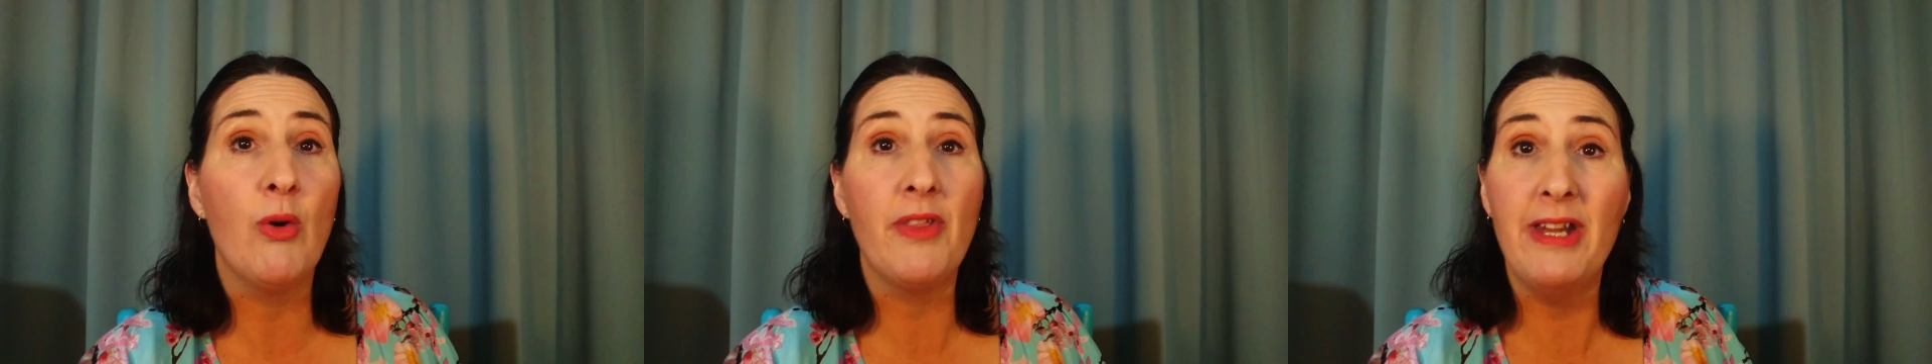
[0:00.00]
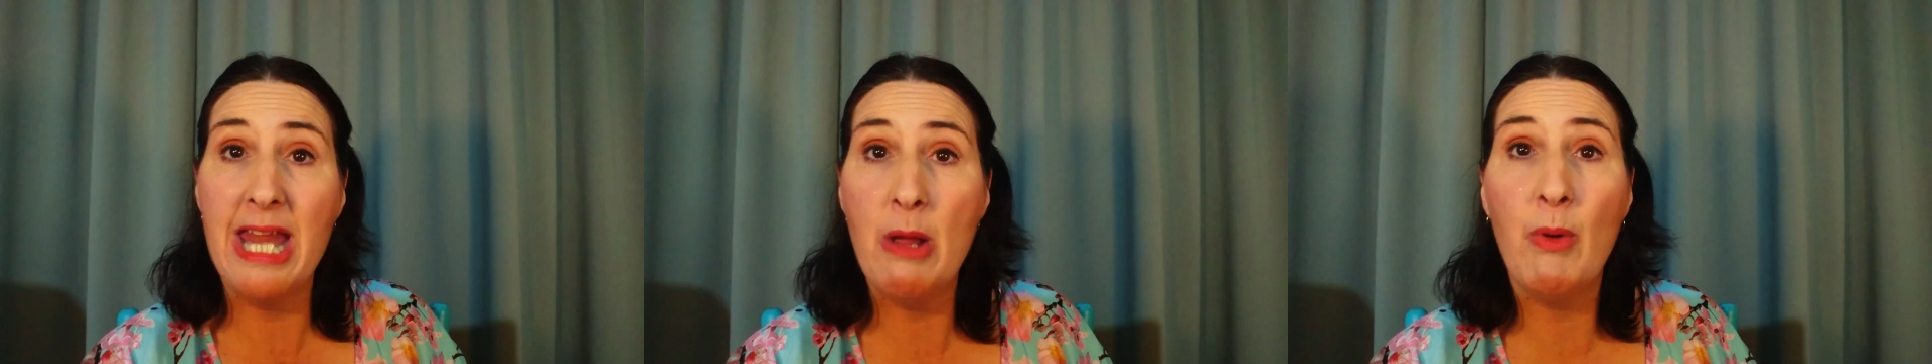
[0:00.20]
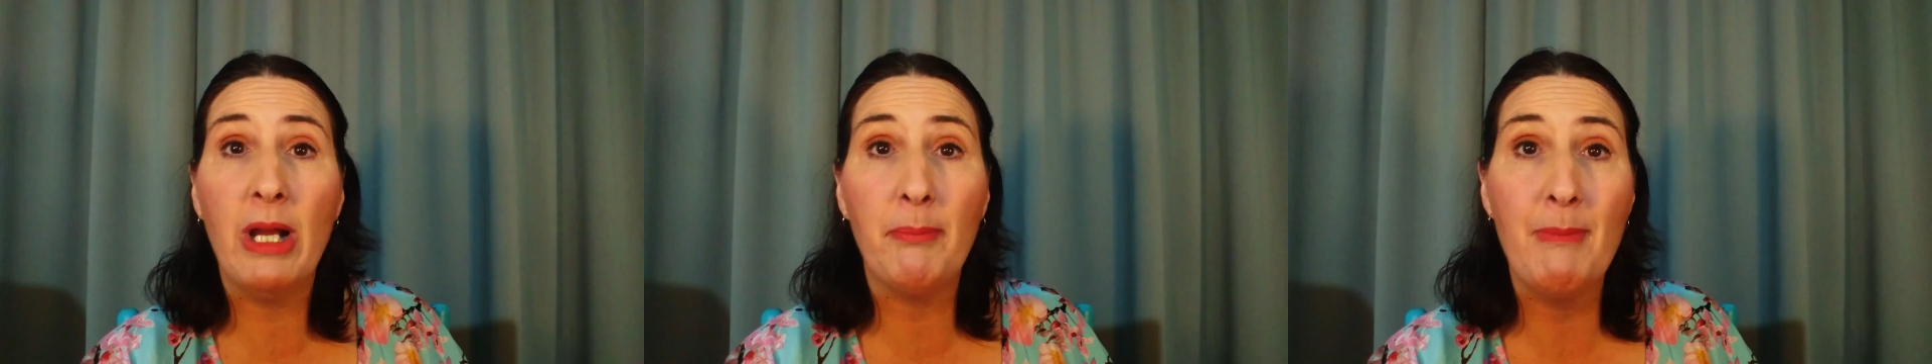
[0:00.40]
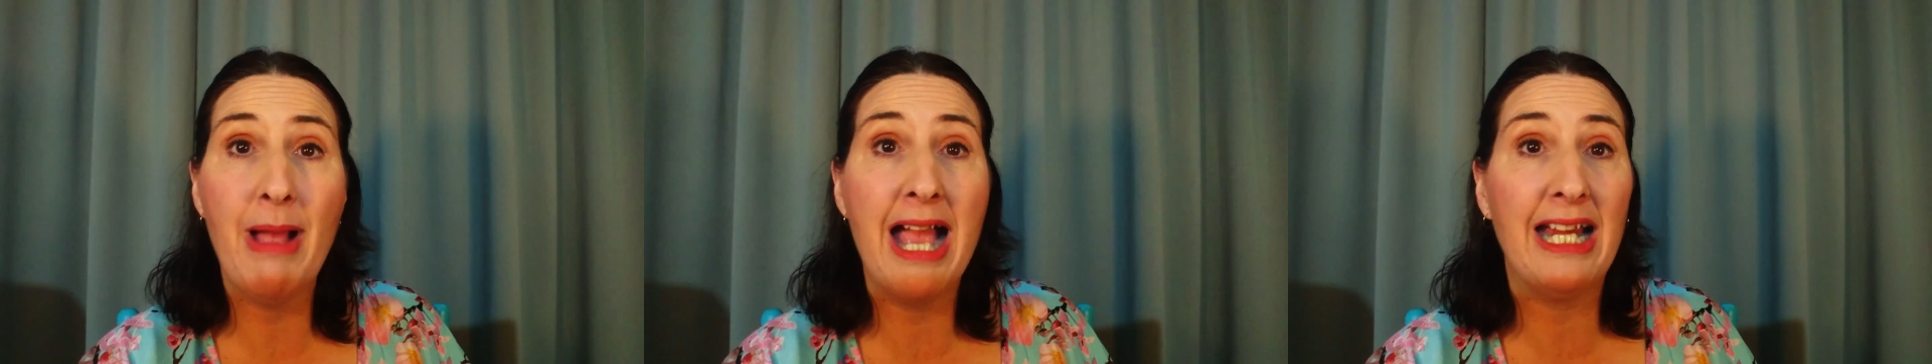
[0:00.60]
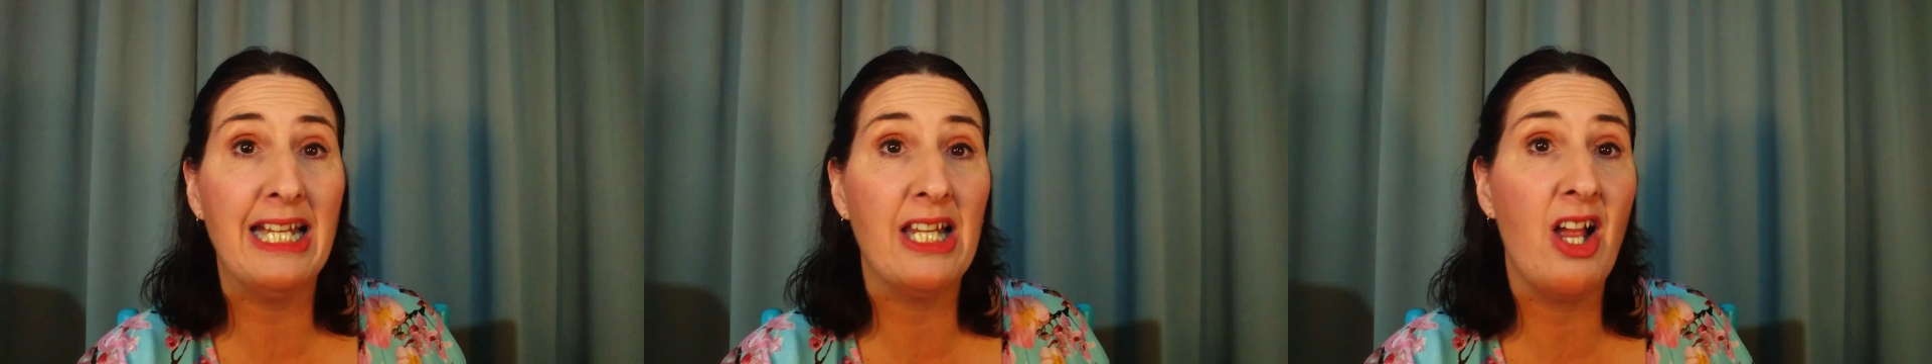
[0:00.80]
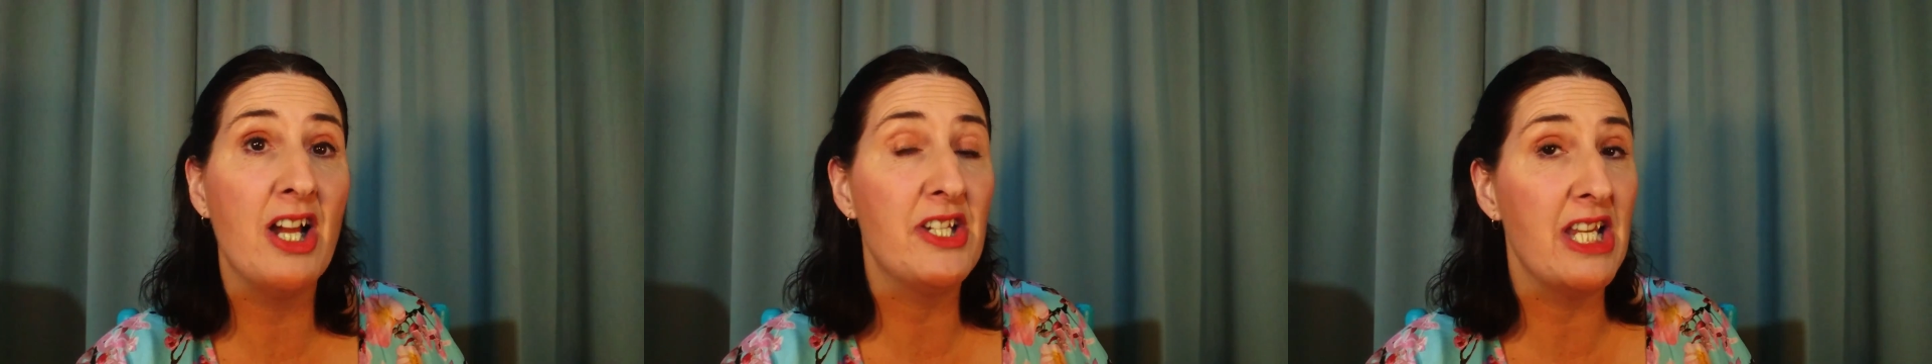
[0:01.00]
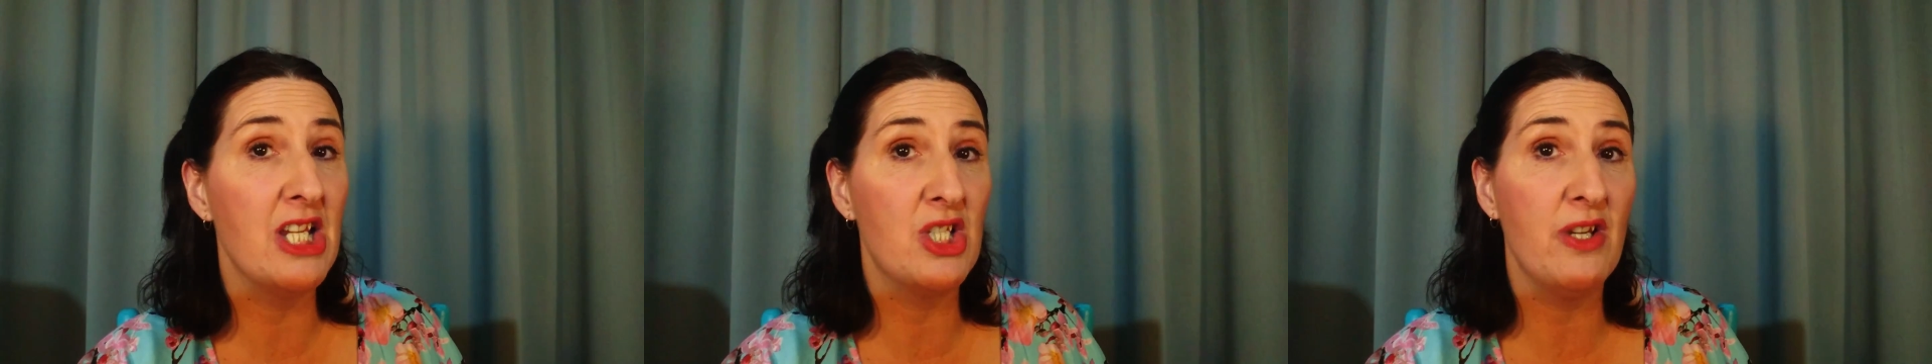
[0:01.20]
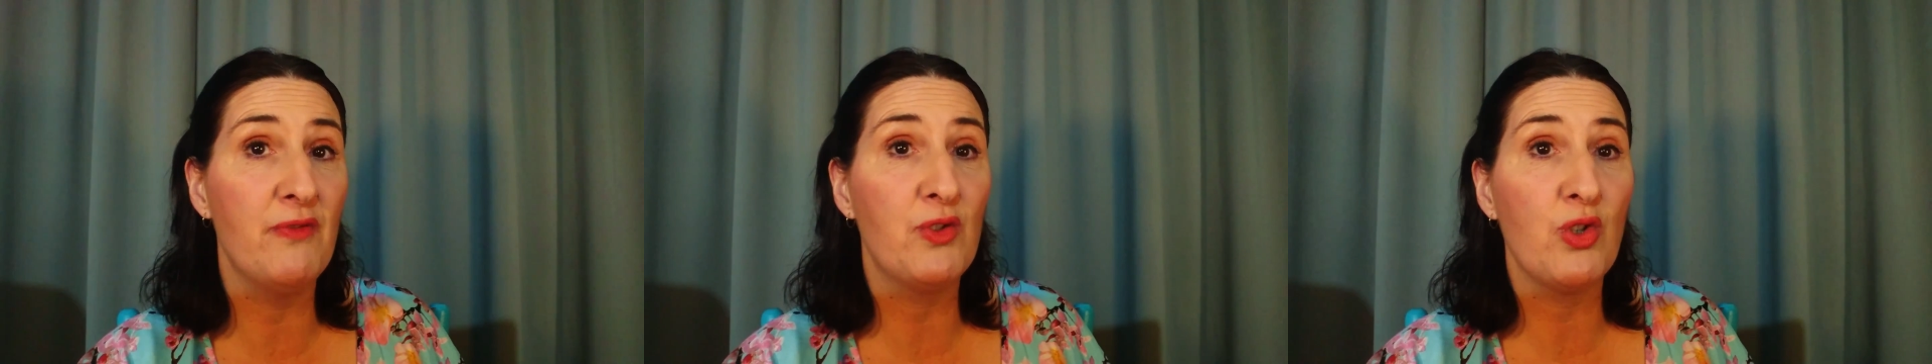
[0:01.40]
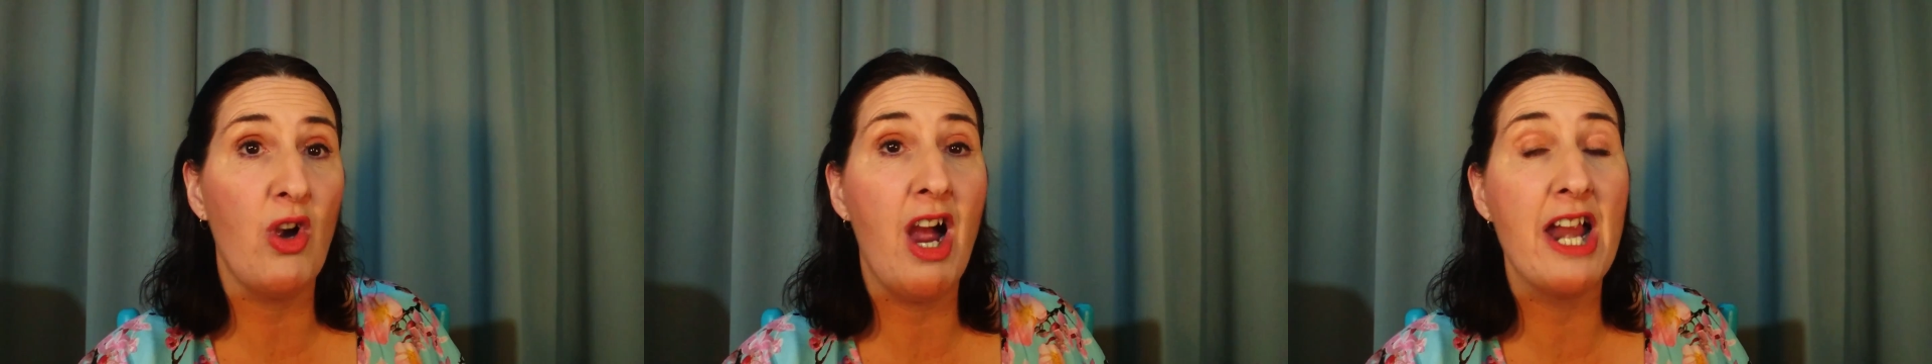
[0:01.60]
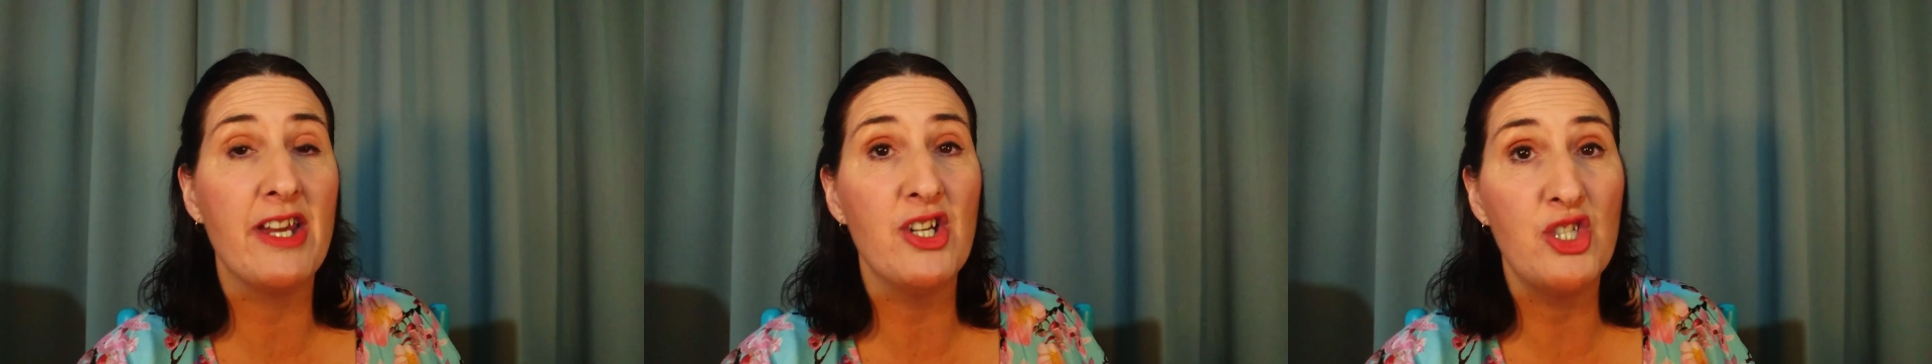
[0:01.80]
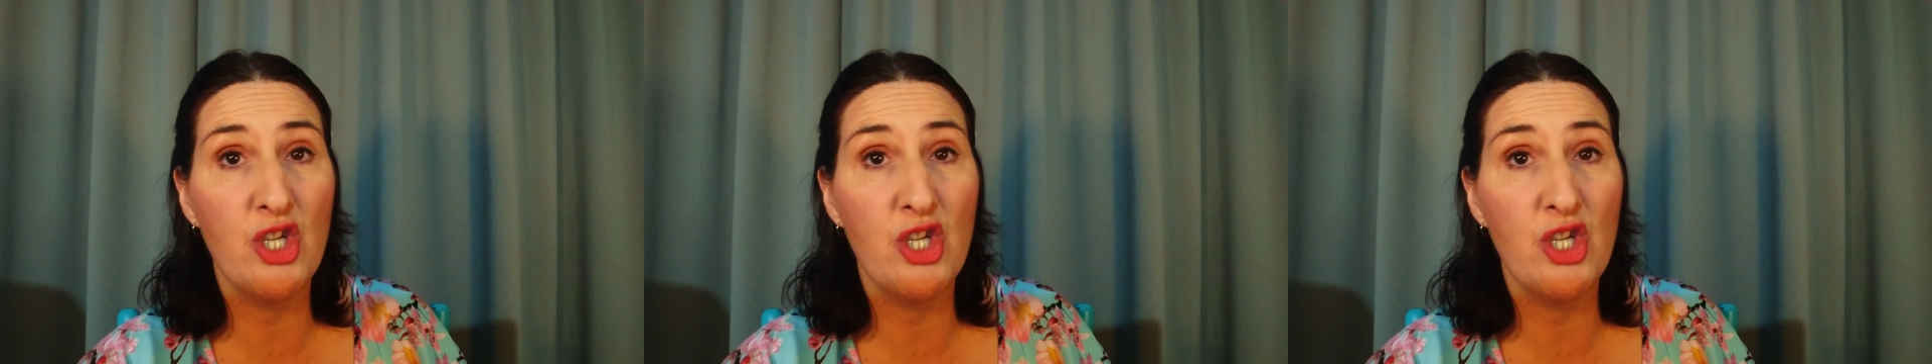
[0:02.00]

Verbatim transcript: or the network marketing ideas you've tried